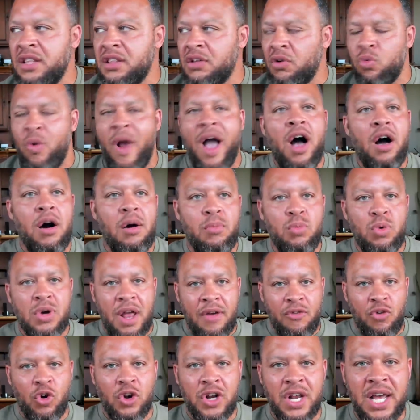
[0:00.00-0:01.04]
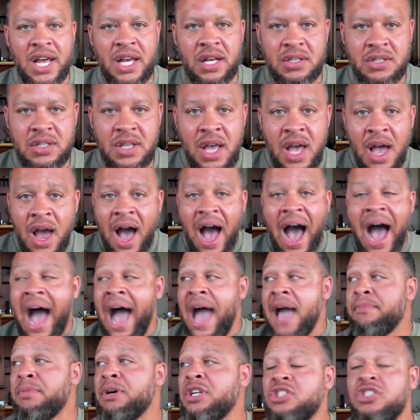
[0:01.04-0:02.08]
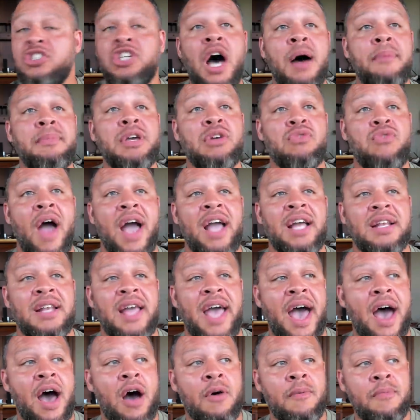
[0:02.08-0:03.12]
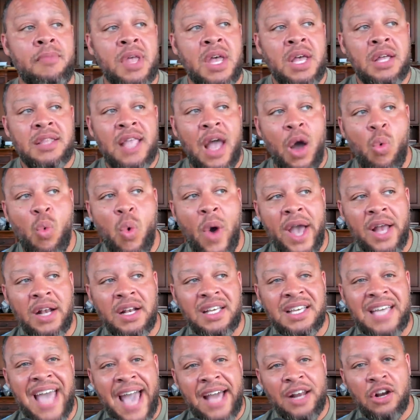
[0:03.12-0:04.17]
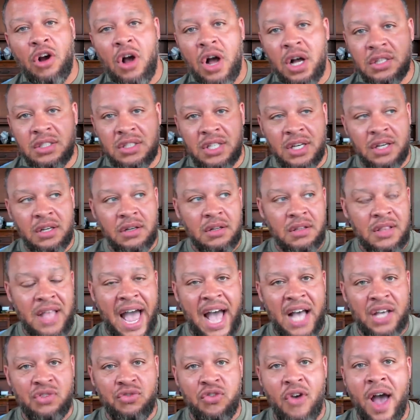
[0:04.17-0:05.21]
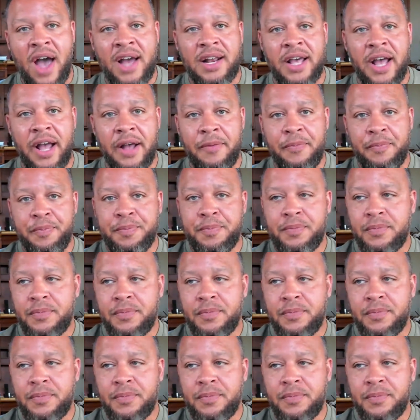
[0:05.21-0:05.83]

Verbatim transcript: realm, whatever it is. I'm a dummy right now that went gator hunting last Friday.